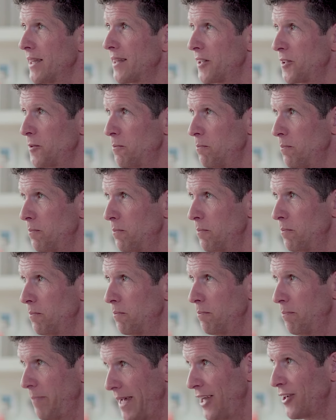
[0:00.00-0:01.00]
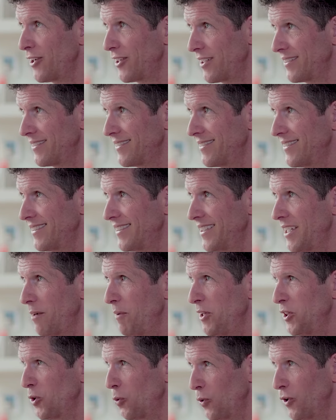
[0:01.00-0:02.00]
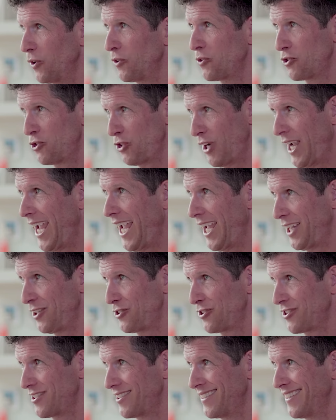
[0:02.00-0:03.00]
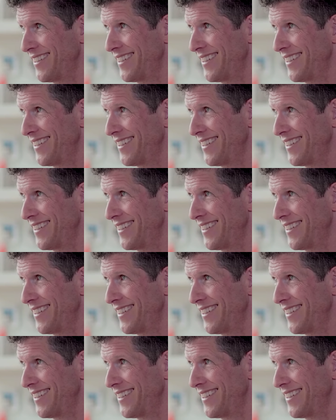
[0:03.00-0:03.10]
this better? I mean, the world's changed.